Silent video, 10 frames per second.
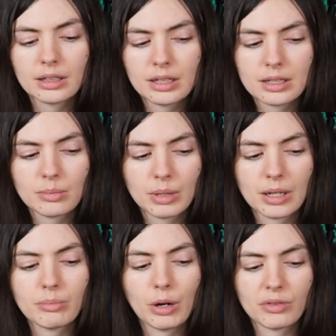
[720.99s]
is a
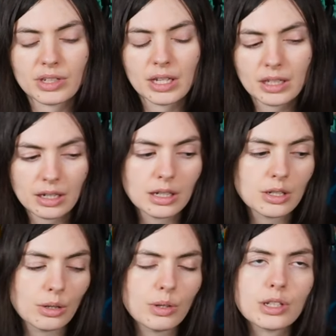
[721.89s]
big part of his identity.
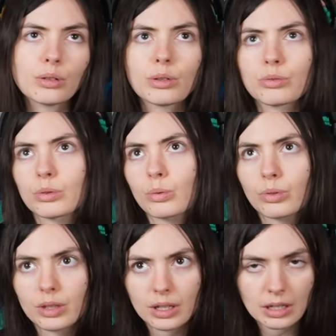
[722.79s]
So he's going through
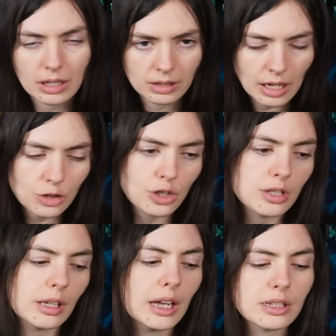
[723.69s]
not
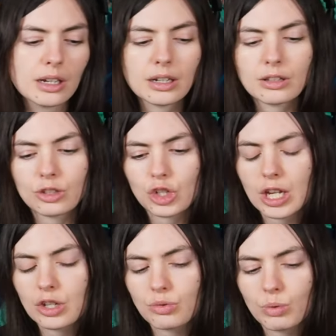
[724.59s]
just the identity
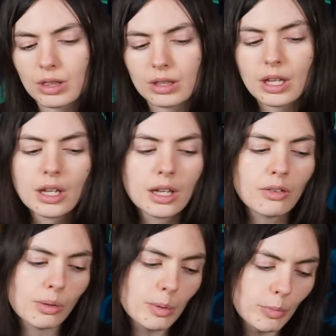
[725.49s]
change with
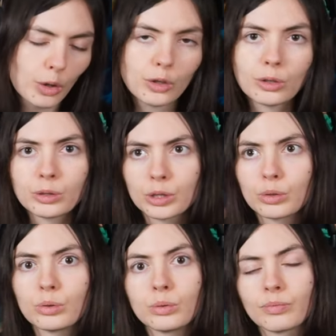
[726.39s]
from Imperial
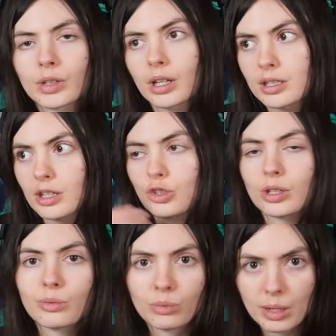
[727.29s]
to
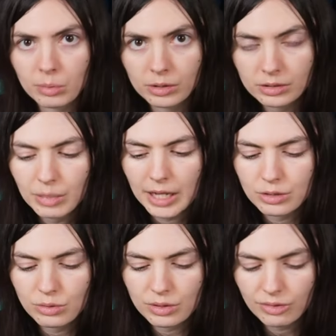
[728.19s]
essentially Rebel back
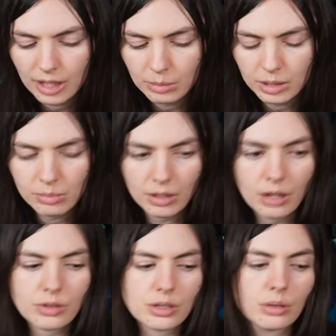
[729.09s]
to his family, but
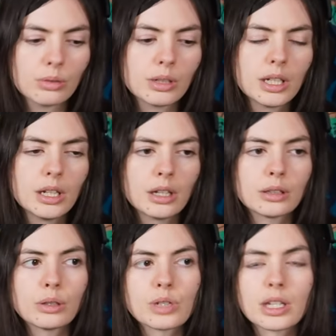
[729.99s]
also
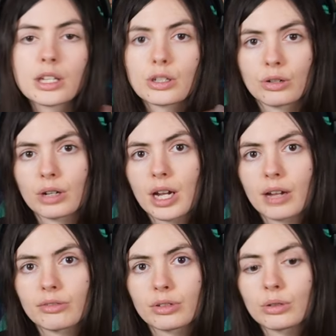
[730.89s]
losing his
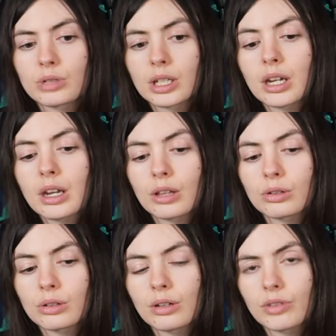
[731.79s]
craft, losing
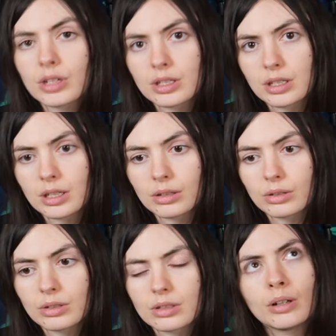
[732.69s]
another of his
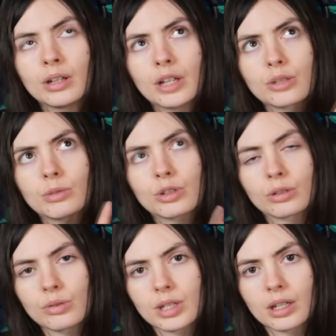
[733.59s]
skills. Or not so much
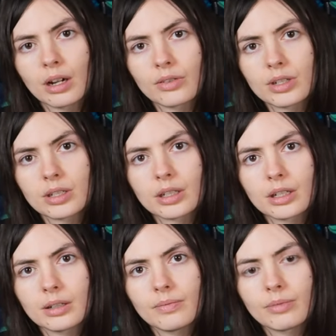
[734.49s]
losing it,
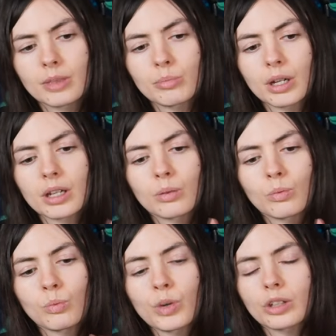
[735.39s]
obviously, but
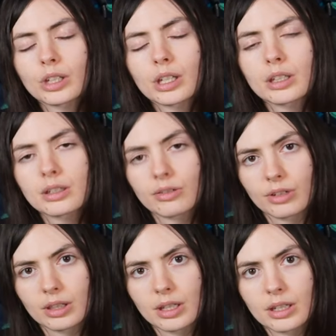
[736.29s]
wielding it
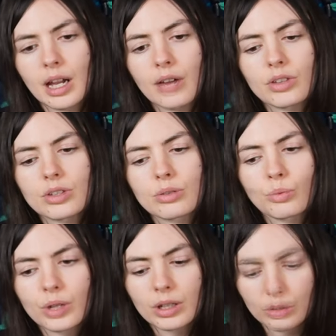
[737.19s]
differently, having to
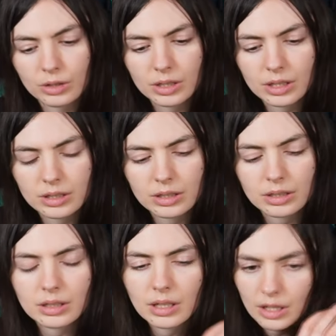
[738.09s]
relearn it
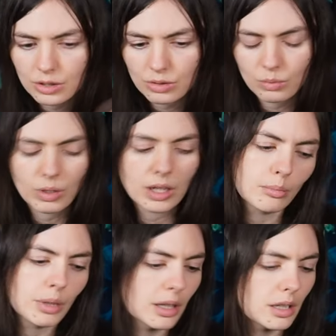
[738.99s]
in a certain way.
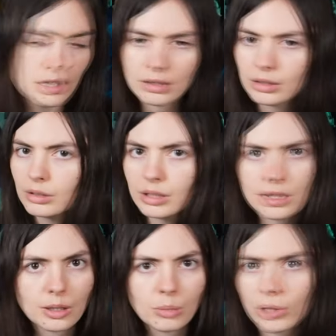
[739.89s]
But he's clearly
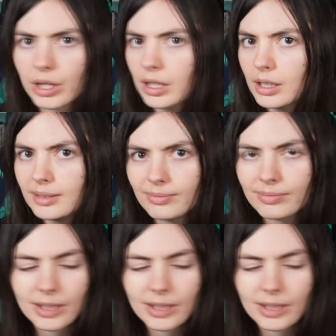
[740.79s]
still bringing it.